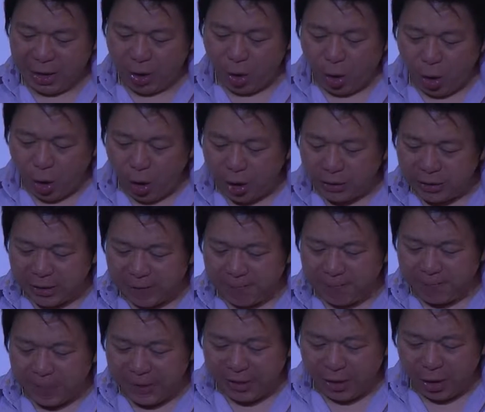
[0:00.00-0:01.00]
All the
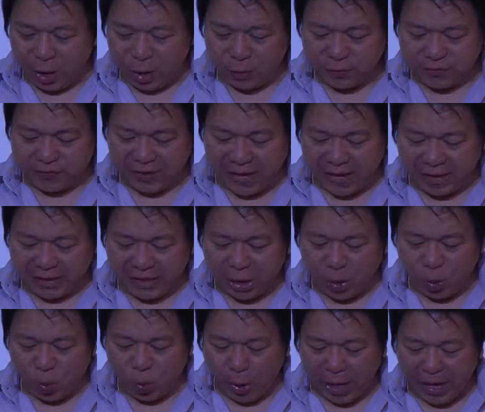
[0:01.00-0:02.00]
billows and
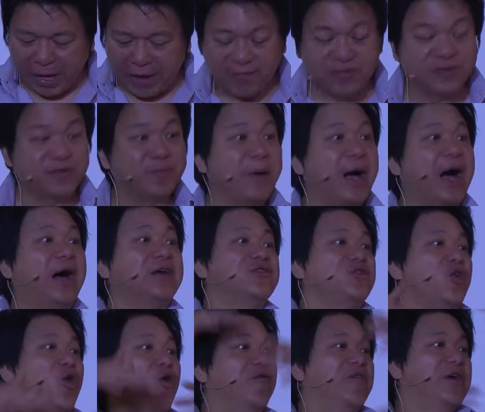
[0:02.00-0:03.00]
the waves pass
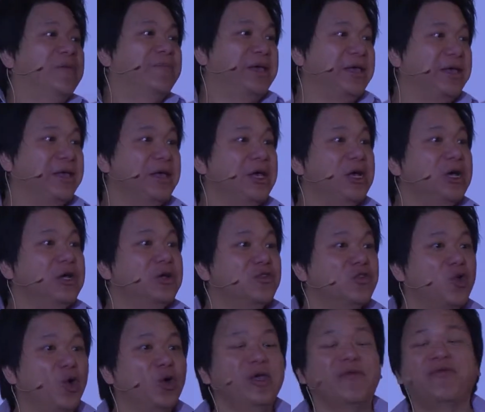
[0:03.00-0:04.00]
over me.
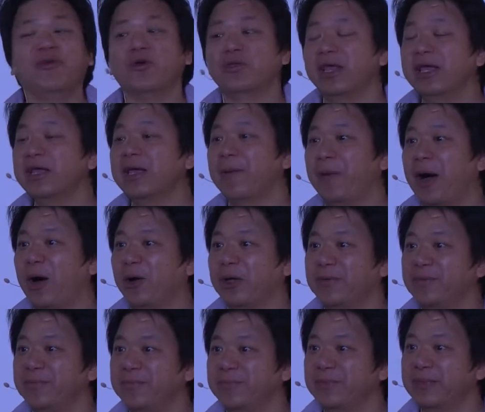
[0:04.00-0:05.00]
So if you think about
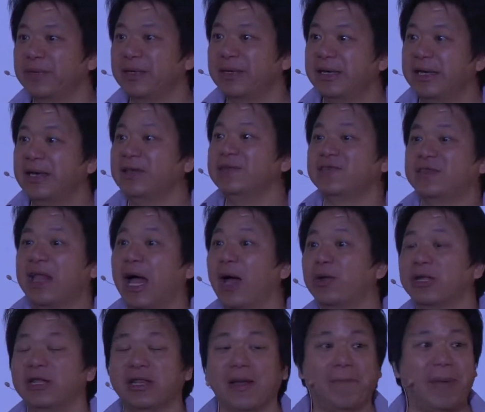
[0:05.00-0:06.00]
it, he is
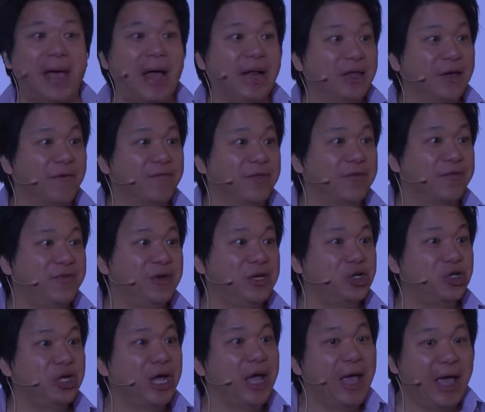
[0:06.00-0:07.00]
down in the belly of the
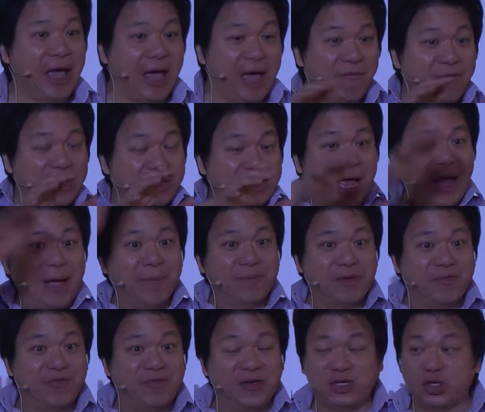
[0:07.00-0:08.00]
fish. Every time
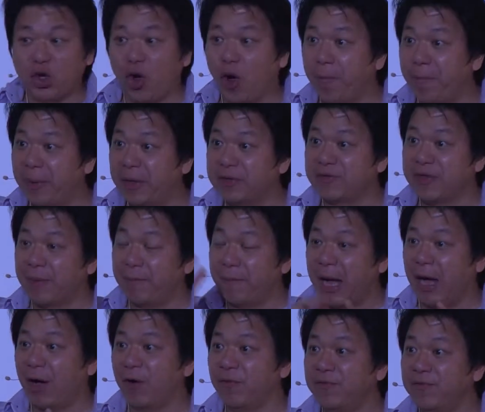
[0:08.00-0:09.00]
the fish opens the
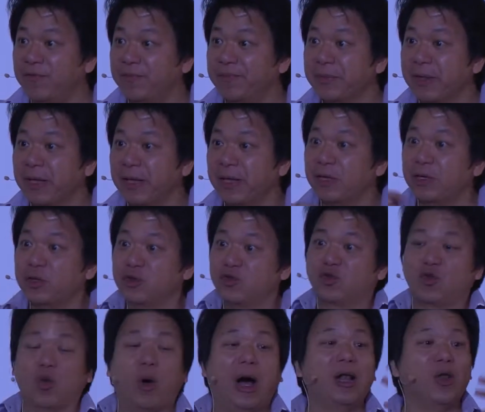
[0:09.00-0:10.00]
mouth,
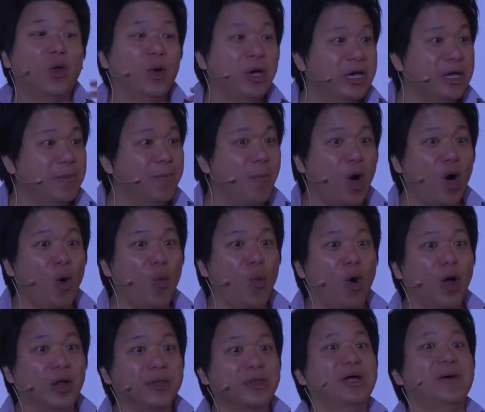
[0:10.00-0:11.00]
swallowing in more
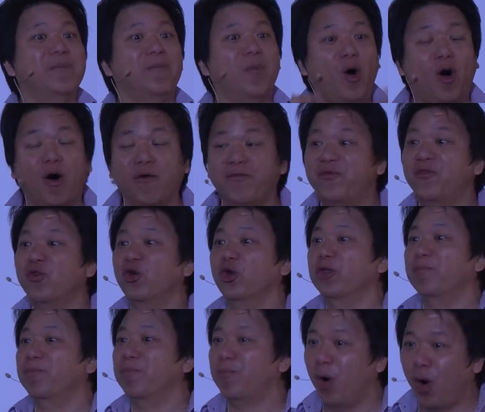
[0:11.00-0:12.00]
water, more
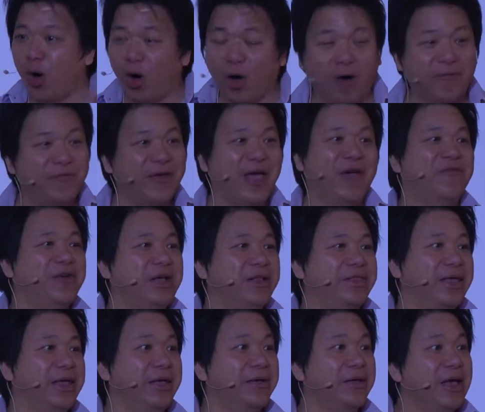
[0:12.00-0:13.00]
food, more of
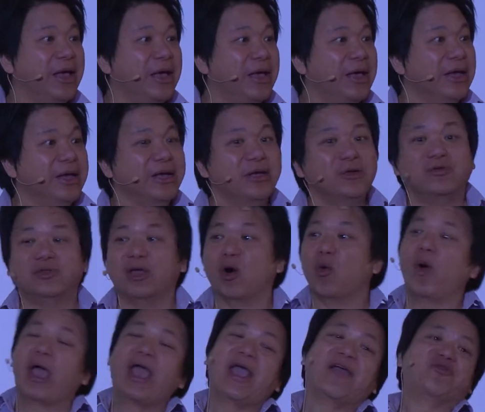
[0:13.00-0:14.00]
everything, the
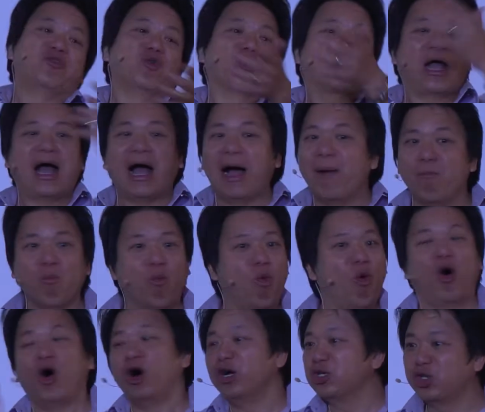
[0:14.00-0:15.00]
waves would come,
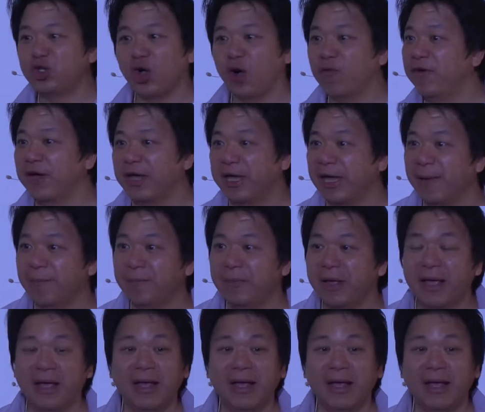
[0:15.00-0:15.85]
wash over him,